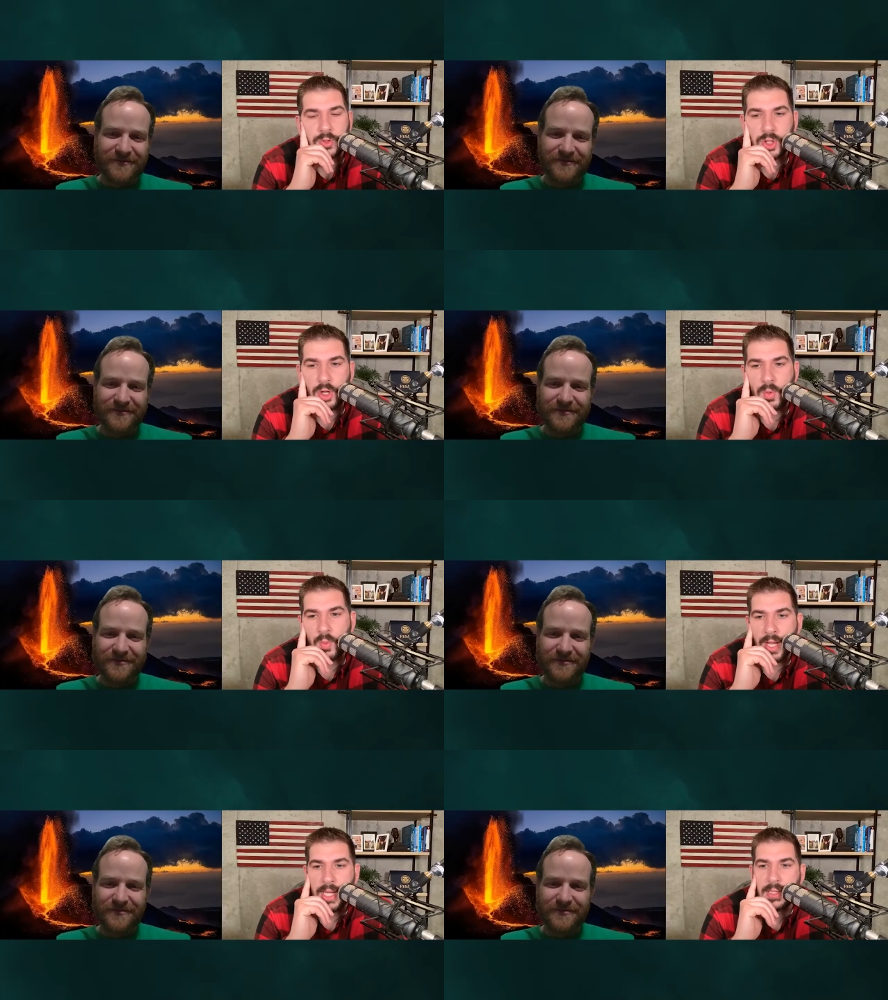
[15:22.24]

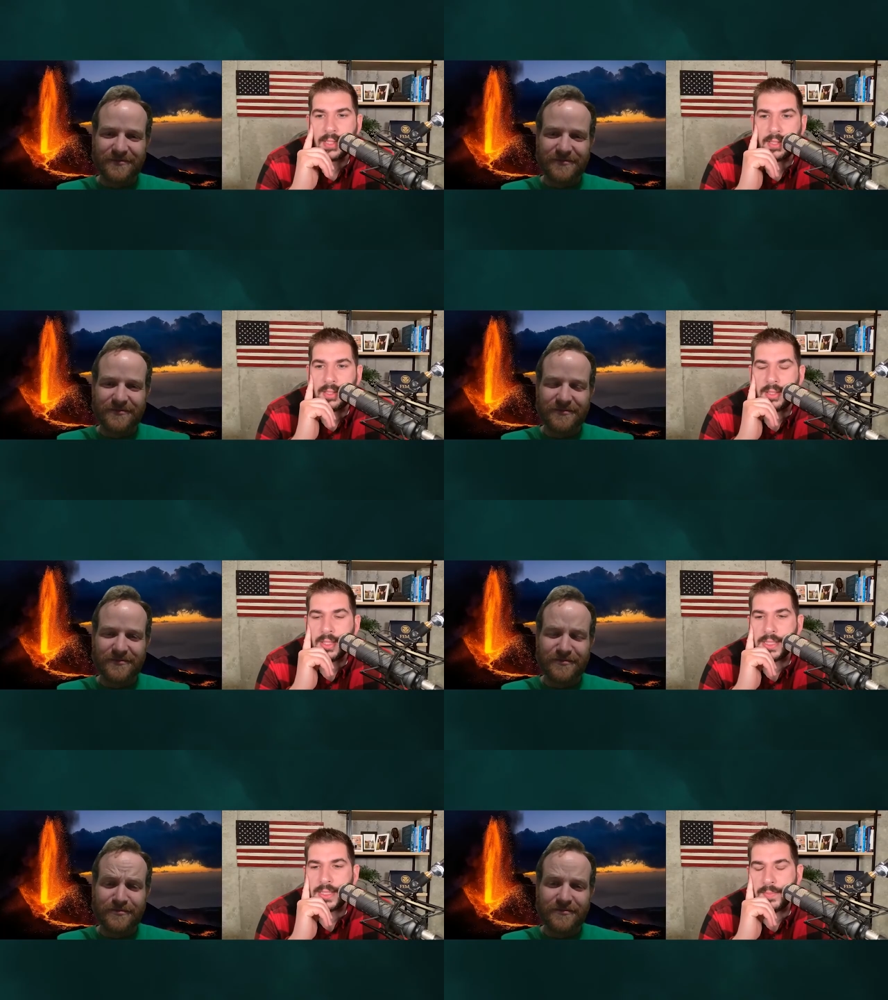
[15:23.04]
Speaker 1: Don't wait
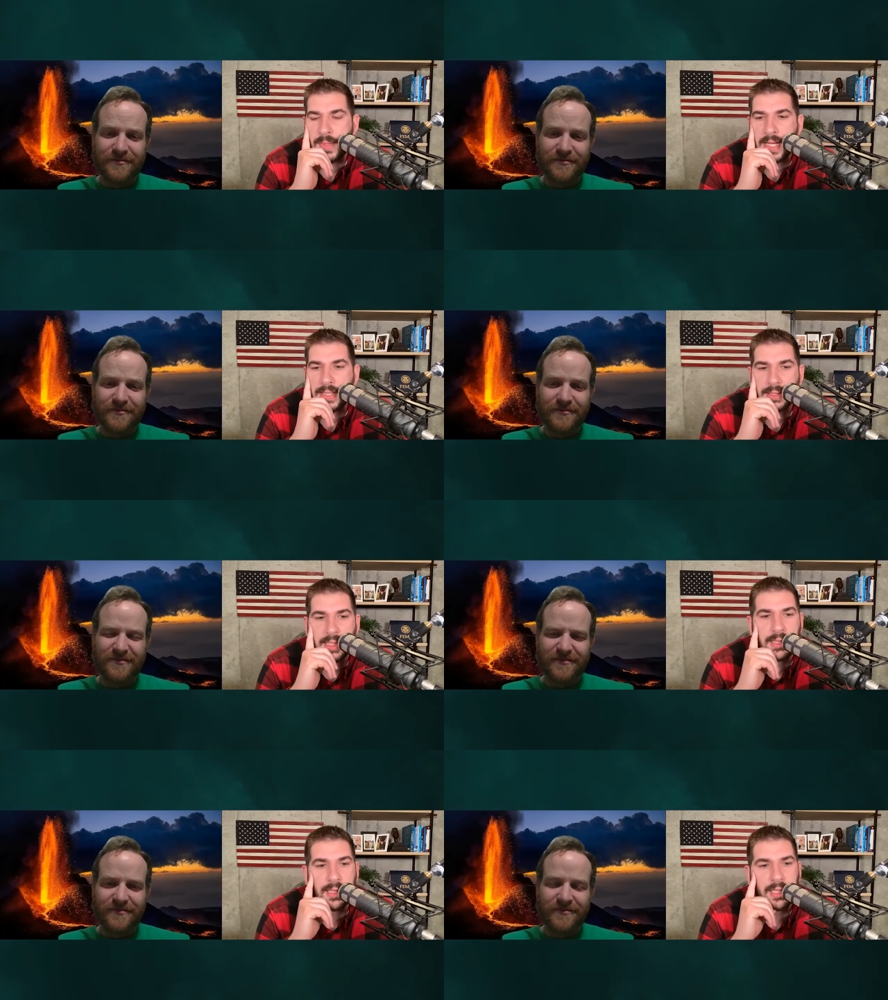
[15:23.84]
till it's
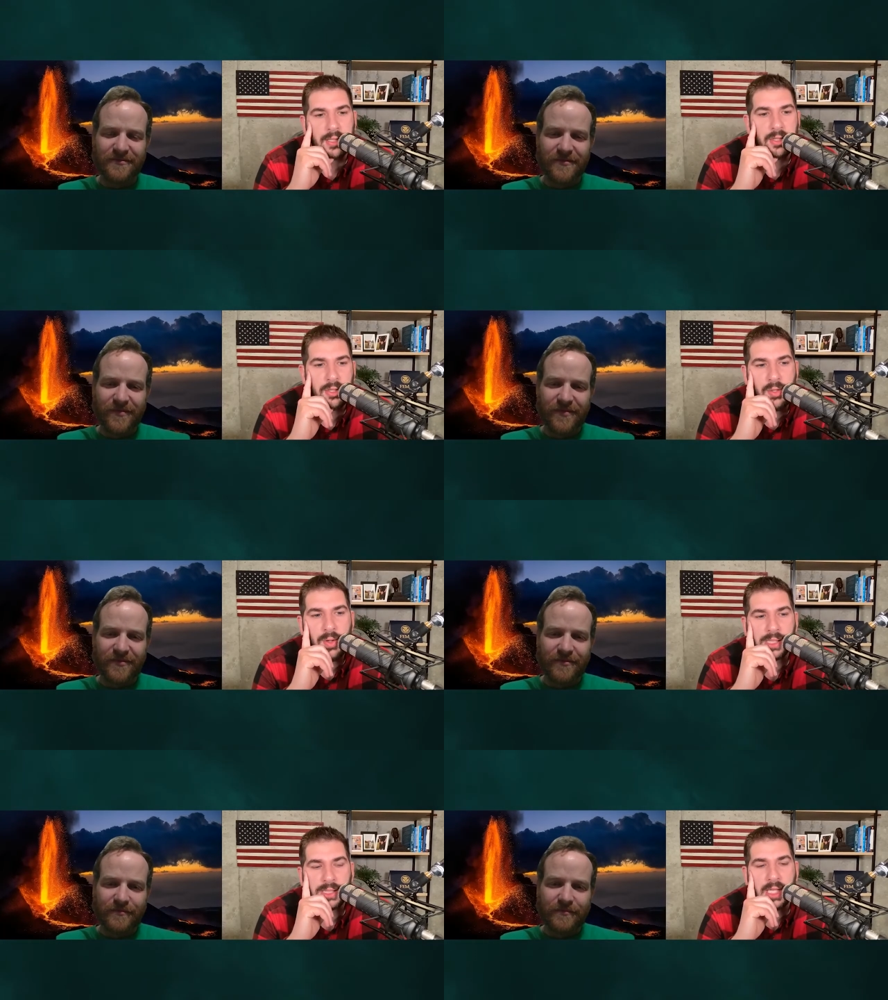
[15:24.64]
impacted. And and
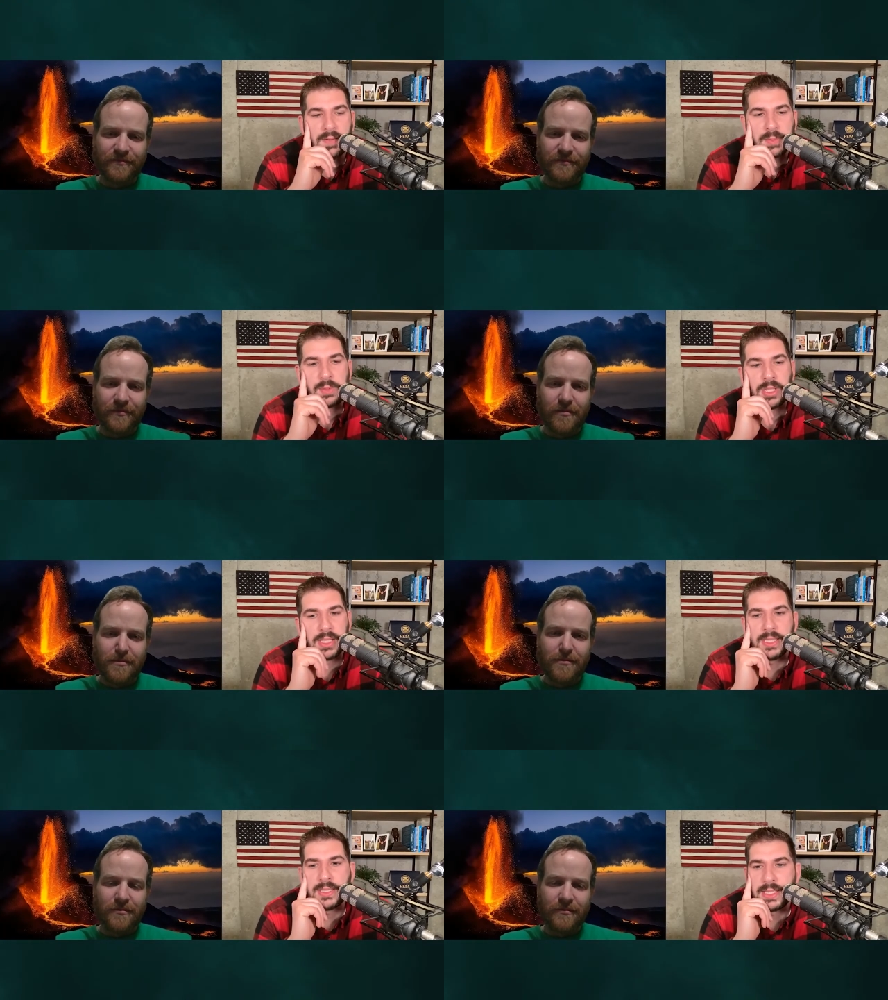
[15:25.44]
you actually have some
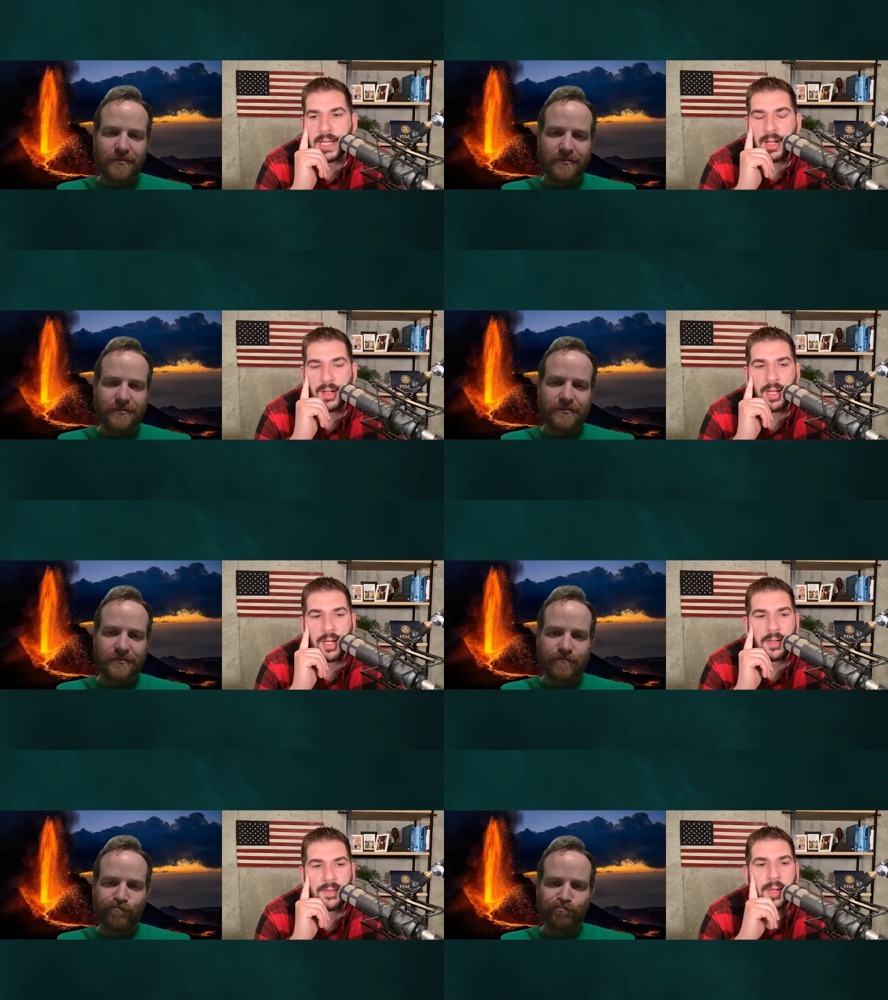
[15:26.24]
good
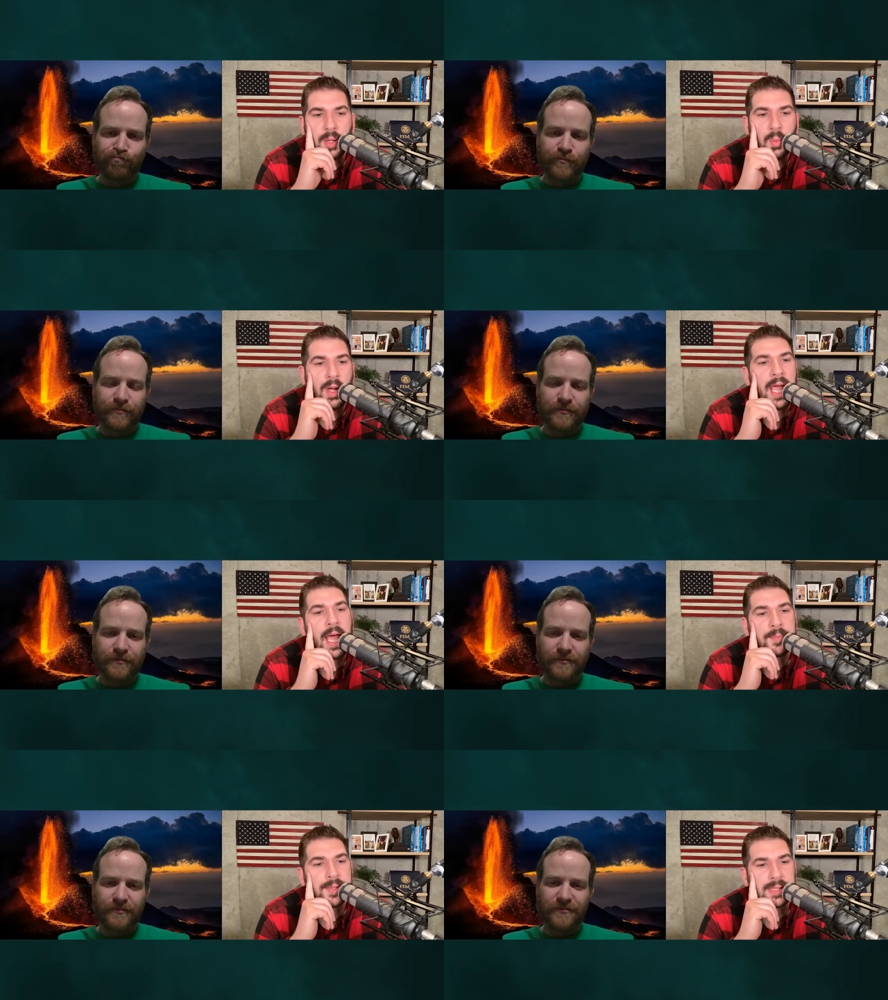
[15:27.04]
intel of like what
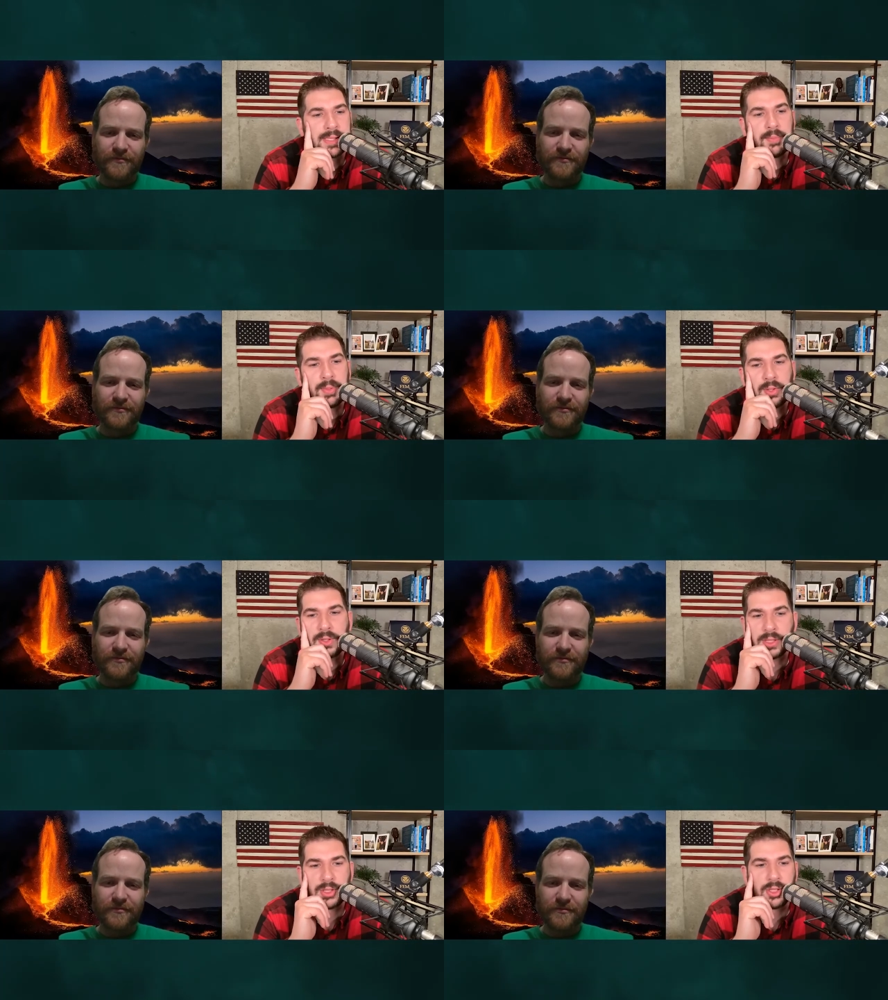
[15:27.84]
happens to
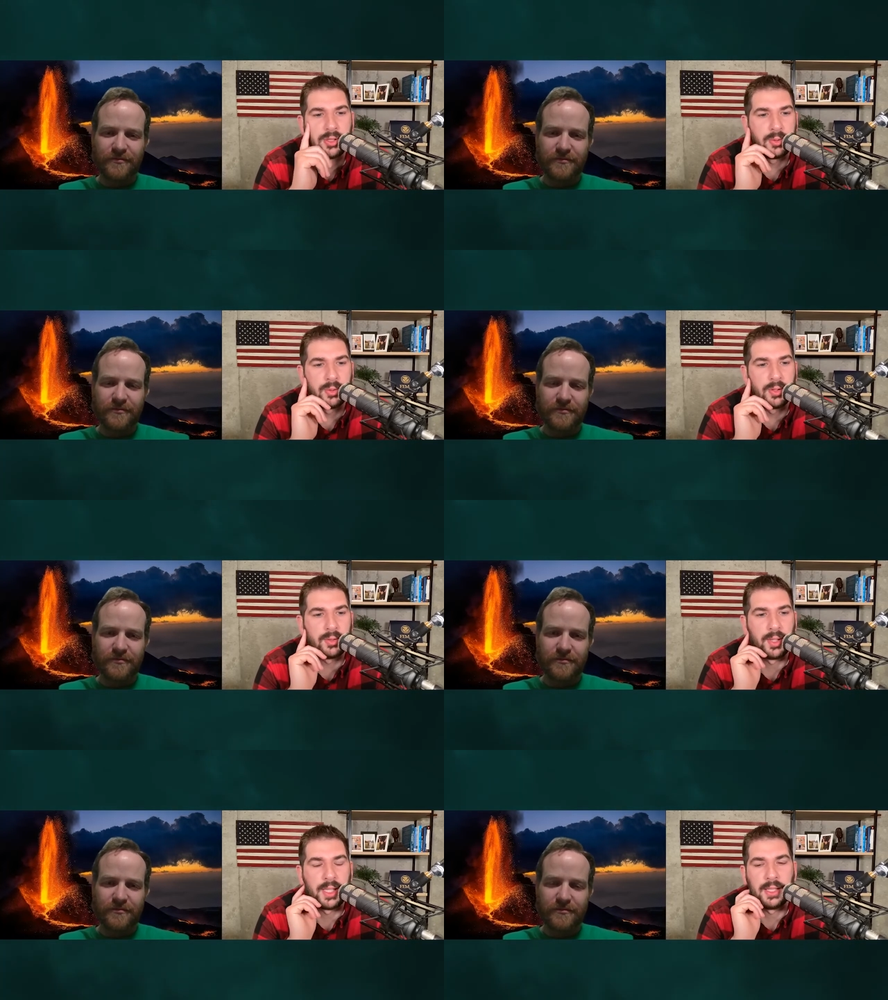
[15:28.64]
buildings
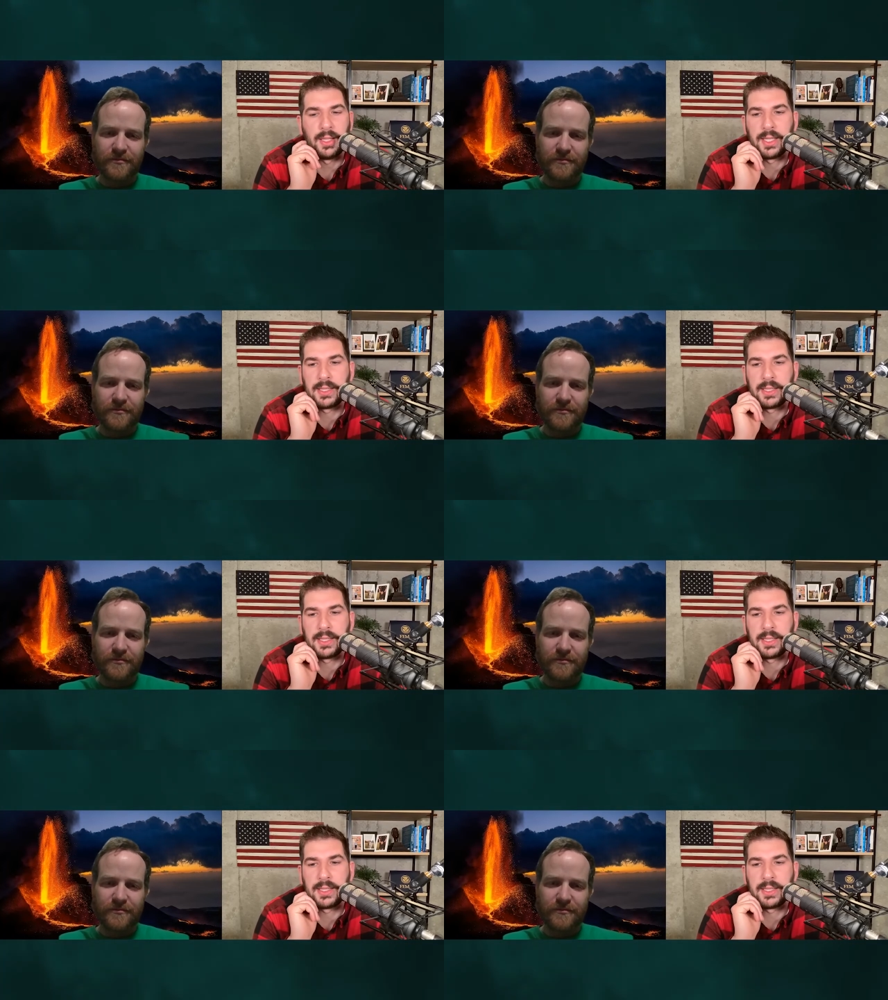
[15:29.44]
too, right?